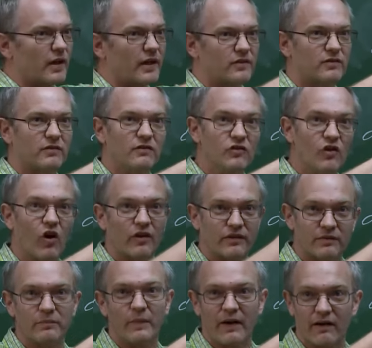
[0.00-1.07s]
or less
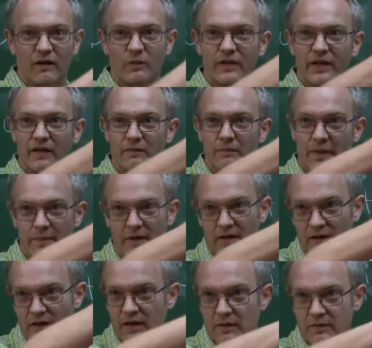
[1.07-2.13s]
not parallel with the other.
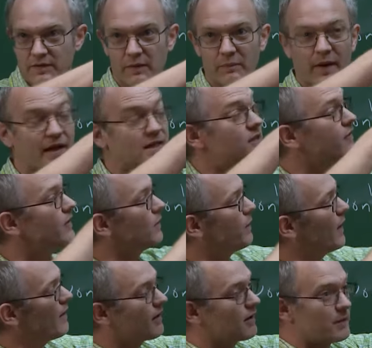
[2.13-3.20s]
Maybe some parts of it are
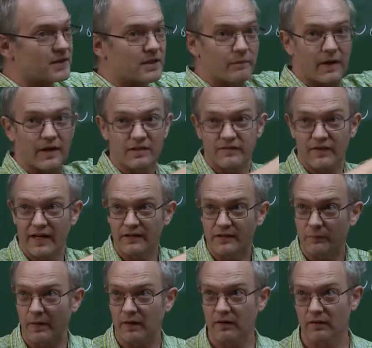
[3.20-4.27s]
parallel, but some parts of it are
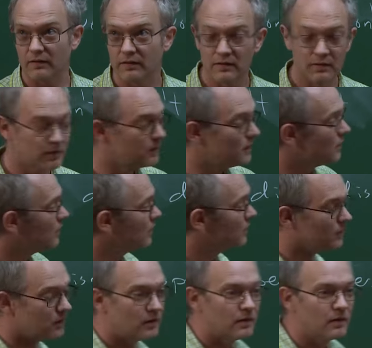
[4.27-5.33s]
anti-parallel. I thought
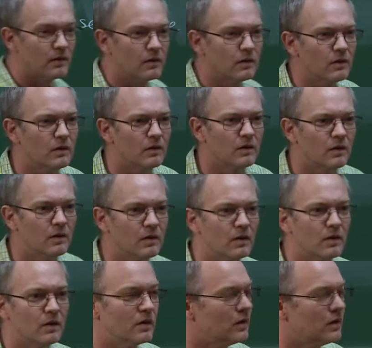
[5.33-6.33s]
L was big, so L to the